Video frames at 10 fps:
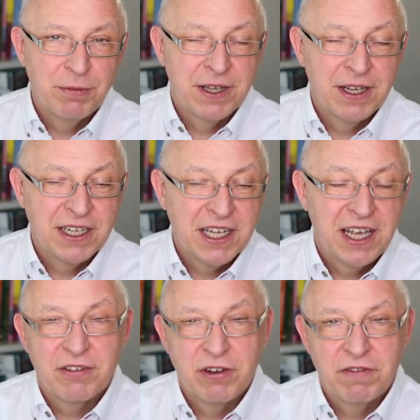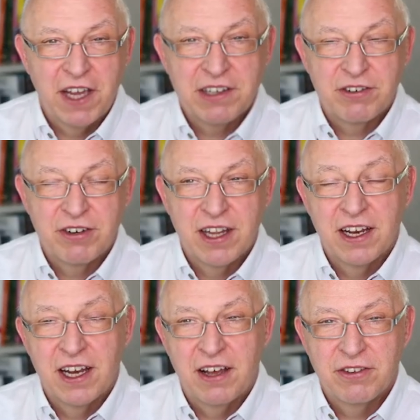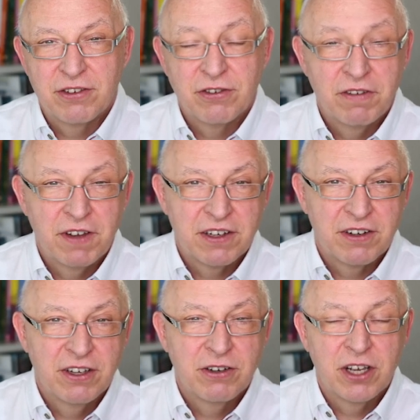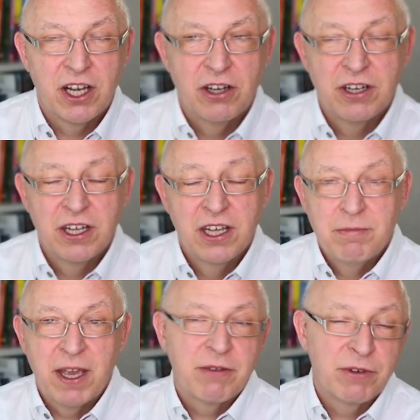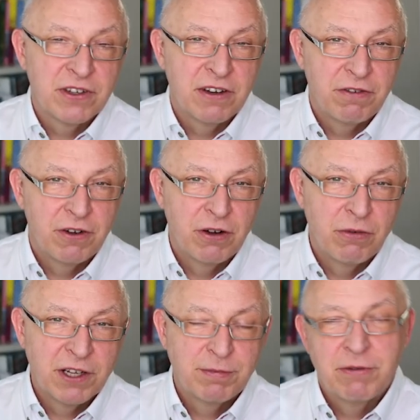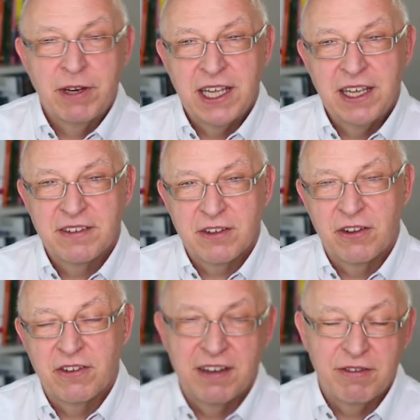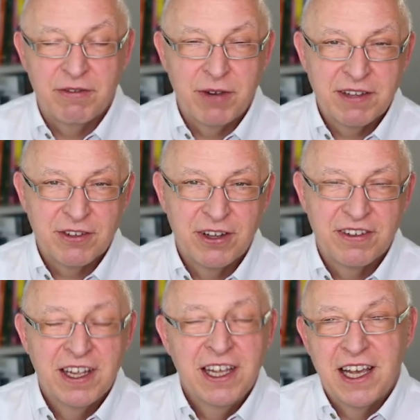It has a refactoring that allows to refactor your code backwards and forwards between eastcons and westcons,